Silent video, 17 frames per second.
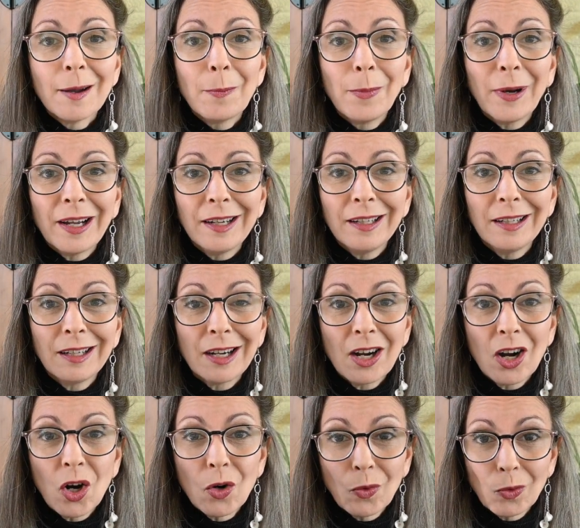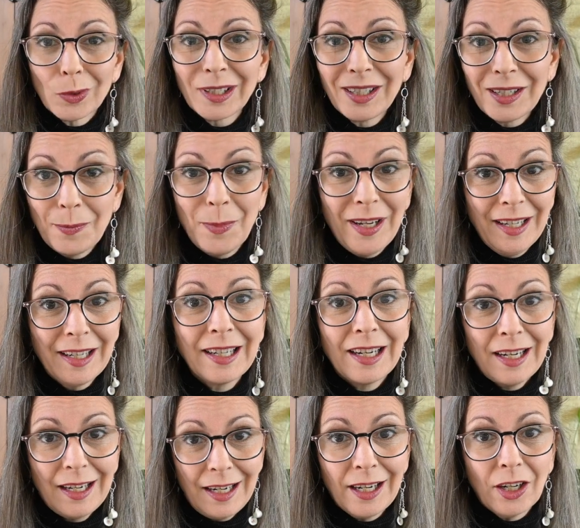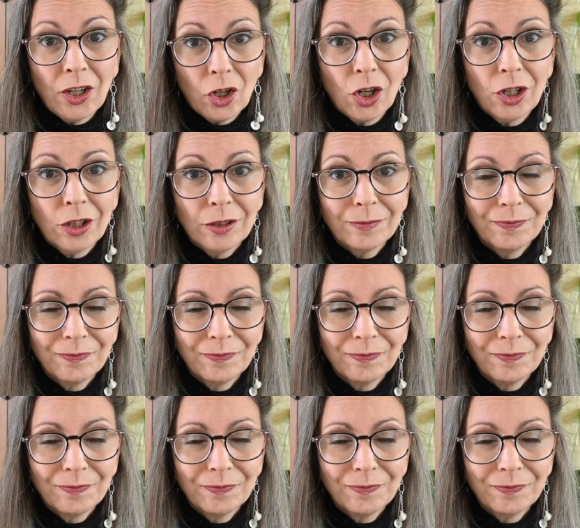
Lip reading: by a really big anchor.